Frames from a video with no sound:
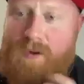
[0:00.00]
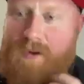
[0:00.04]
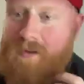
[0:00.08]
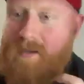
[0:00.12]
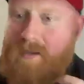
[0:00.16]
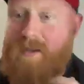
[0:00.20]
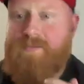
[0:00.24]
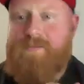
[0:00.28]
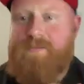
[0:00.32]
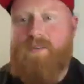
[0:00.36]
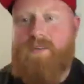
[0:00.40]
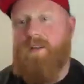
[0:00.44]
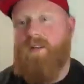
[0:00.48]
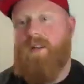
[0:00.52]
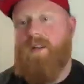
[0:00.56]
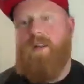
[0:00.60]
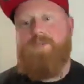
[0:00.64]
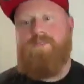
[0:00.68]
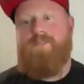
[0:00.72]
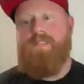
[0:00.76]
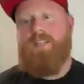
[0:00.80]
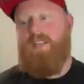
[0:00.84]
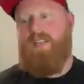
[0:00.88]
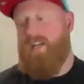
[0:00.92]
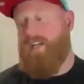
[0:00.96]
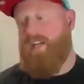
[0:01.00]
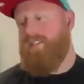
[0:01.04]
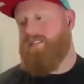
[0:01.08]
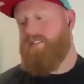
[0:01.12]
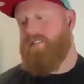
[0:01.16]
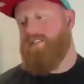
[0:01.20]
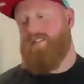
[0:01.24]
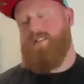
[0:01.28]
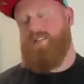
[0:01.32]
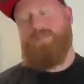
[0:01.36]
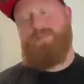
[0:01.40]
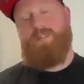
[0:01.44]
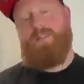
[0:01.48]
I'd love to get
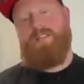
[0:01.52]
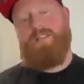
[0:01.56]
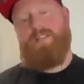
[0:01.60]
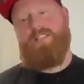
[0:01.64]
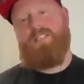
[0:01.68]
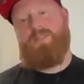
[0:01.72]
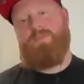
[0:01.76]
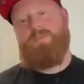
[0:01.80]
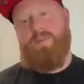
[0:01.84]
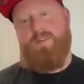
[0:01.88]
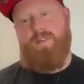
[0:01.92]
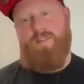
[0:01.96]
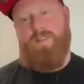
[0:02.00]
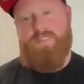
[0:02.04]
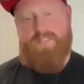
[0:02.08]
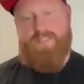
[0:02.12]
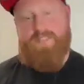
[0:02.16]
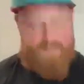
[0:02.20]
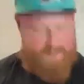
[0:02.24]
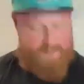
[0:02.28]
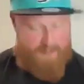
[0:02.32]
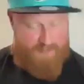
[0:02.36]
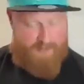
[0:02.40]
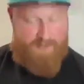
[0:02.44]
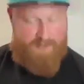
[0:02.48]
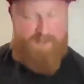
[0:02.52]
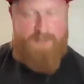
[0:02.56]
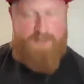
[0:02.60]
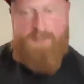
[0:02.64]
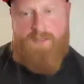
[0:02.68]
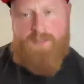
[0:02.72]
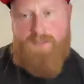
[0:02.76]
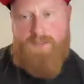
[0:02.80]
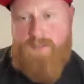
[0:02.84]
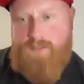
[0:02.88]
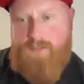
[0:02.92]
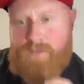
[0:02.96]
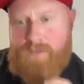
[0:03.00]
into some of the experiences
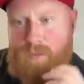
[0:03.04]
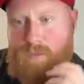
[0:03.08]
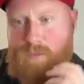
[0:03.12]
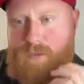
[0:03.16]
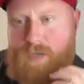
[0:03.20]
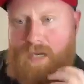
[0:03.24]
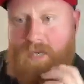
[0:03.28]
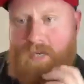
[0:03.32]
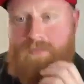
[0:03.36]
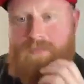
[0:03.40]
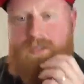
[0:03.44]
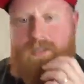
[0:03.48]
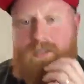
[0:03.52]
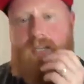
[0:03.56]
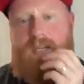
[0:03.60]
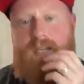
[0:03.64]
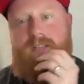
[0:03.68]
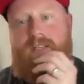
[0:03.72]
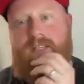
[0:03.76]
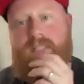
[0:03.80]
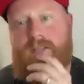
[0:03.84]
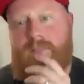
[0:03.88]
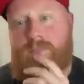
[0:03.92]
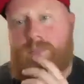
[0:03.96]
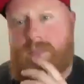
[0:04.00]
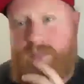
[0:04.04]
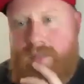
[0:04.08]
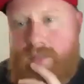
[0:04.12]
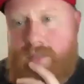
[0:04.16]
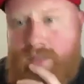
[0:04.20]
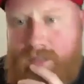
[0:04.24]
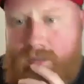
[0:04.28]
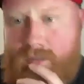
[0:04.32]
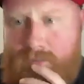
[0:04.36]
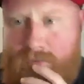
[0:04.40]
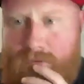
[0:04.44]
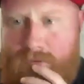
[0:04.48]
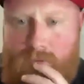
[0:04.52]
you were having out there, man.
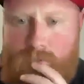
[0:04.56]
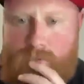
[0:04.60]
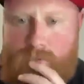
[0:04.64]
That'd be